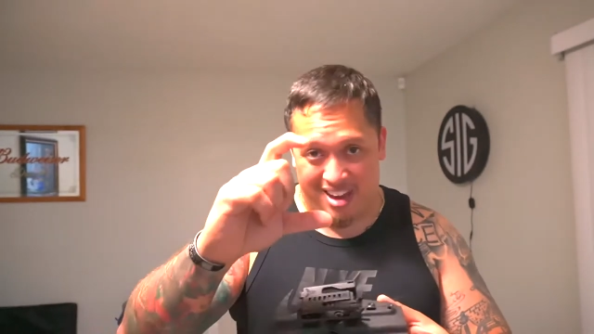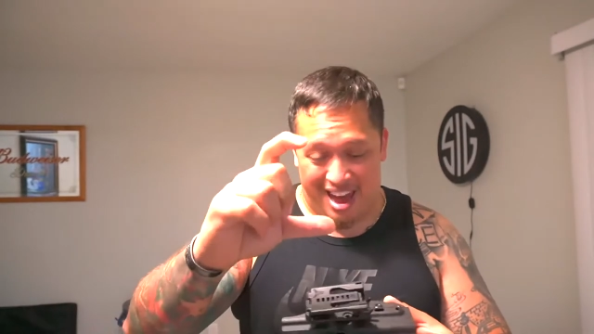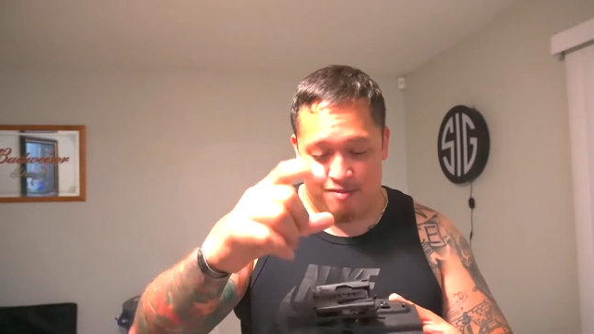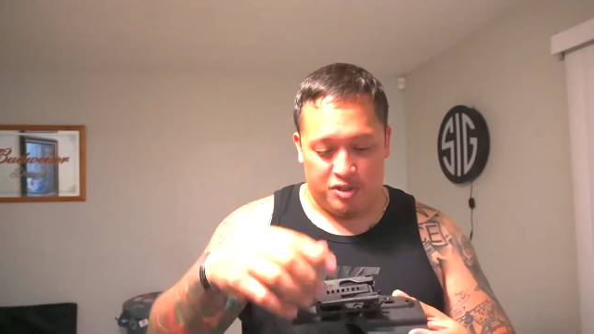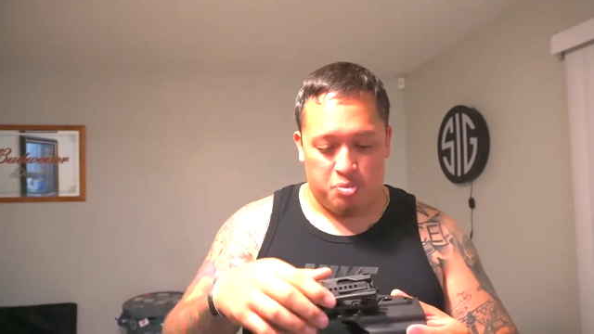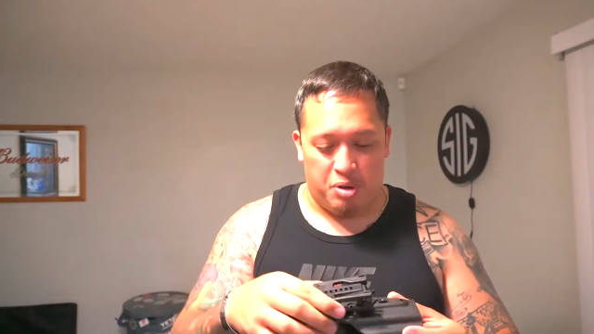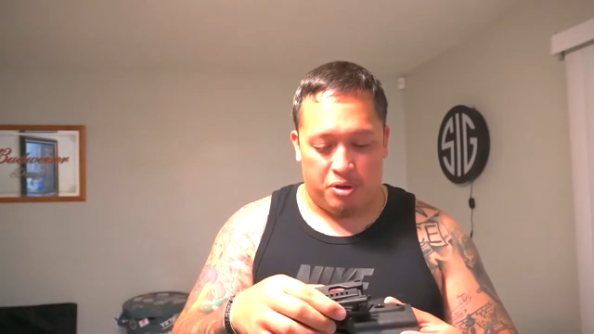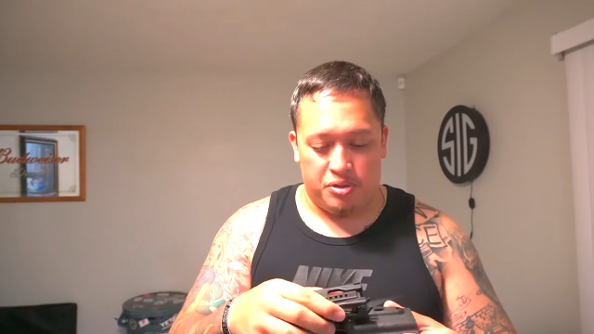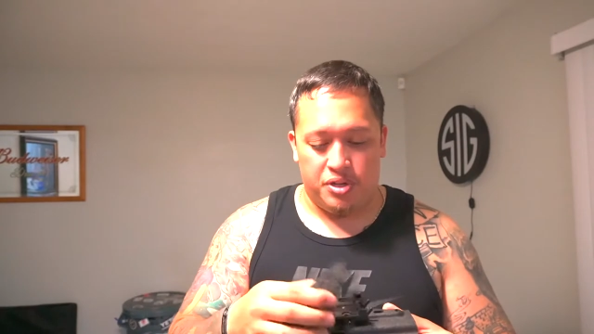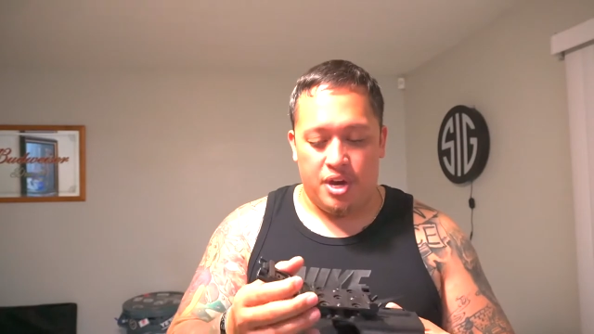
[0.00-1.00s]
canvas
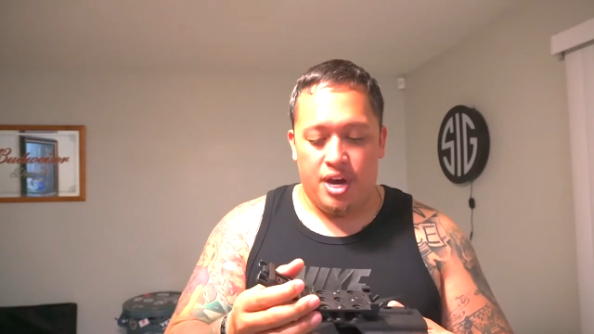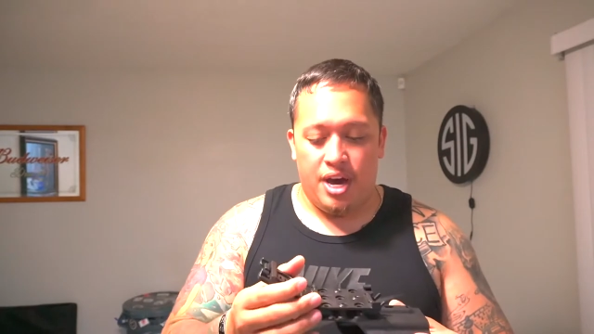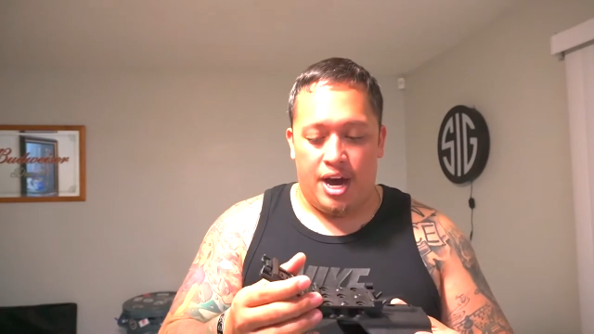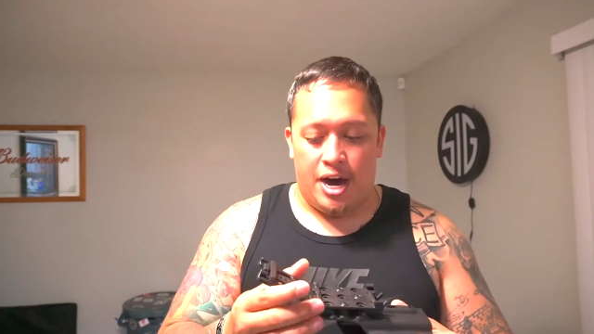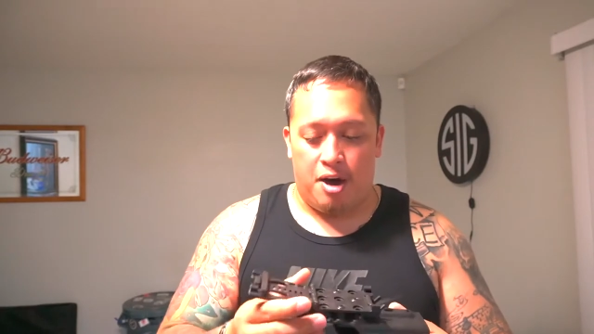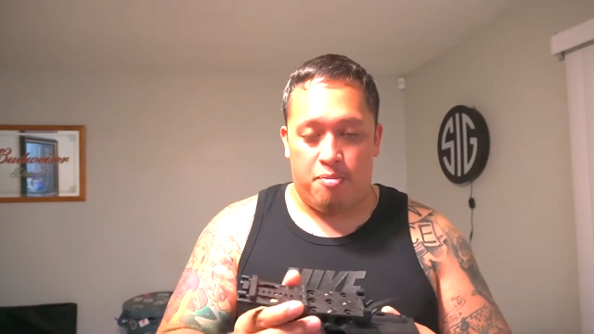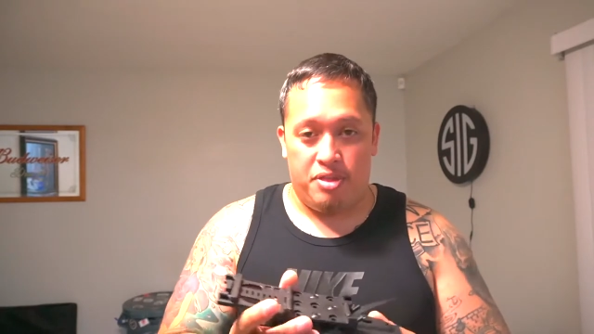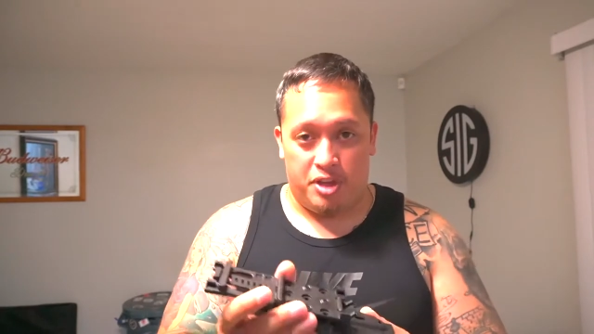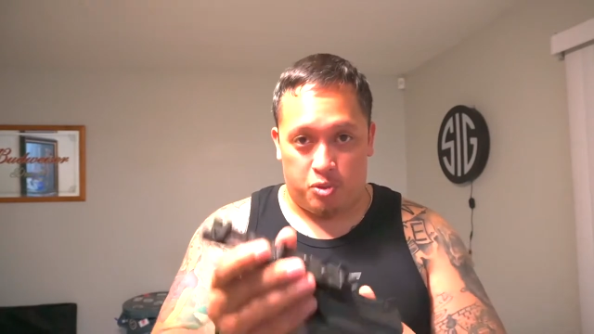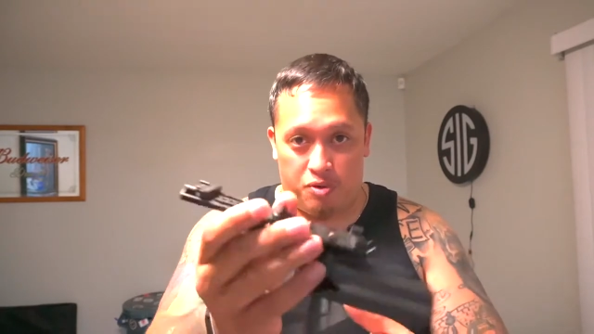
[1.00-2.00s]
belt,
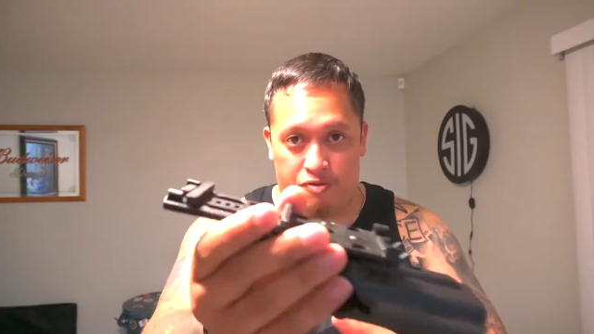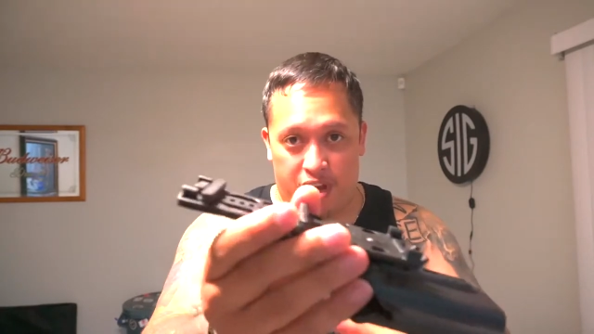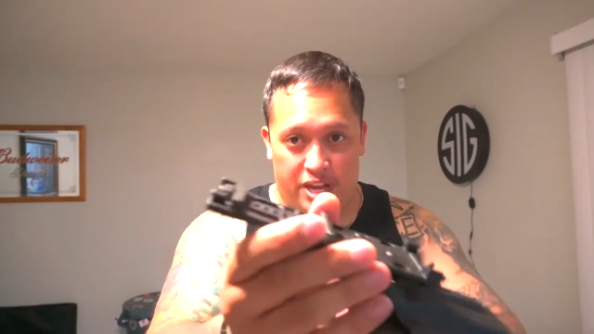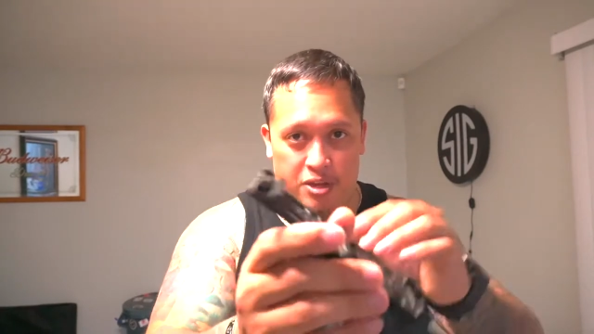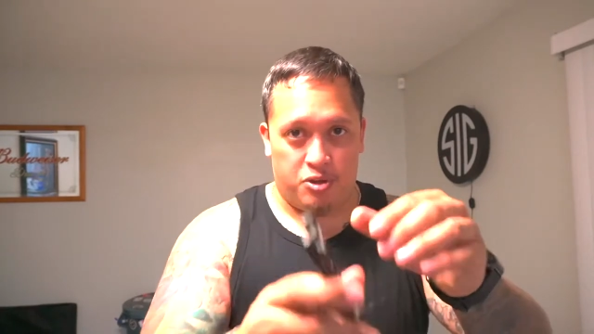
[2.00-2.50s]
this will fit it.